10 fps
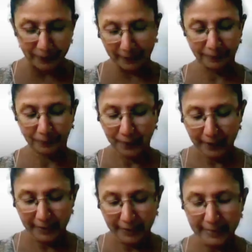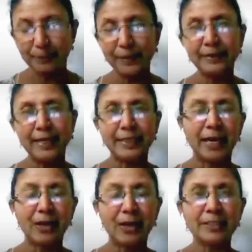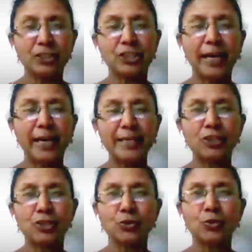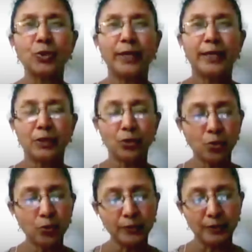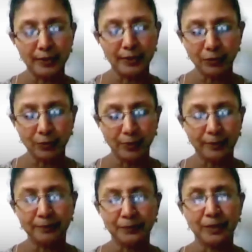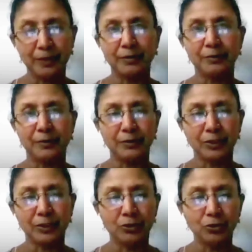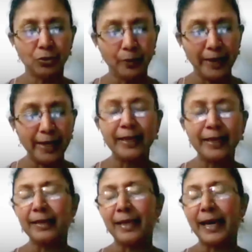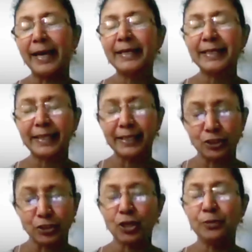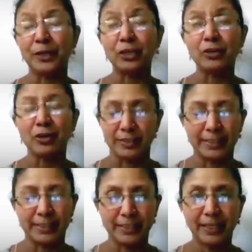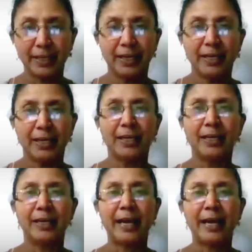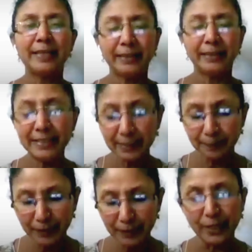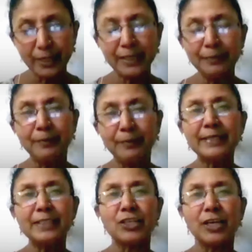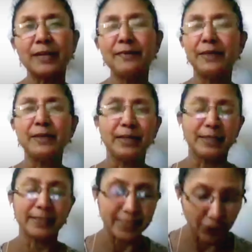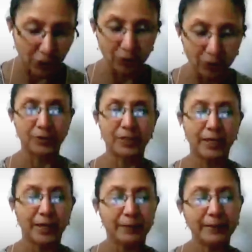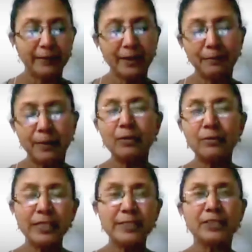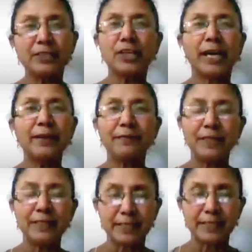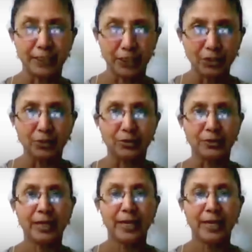of discipline. Discipline that allows the child to know, you know, to know where a line should not be crossed. And discipline really makes a child feel secure. When there are boundaries, a child feels secure.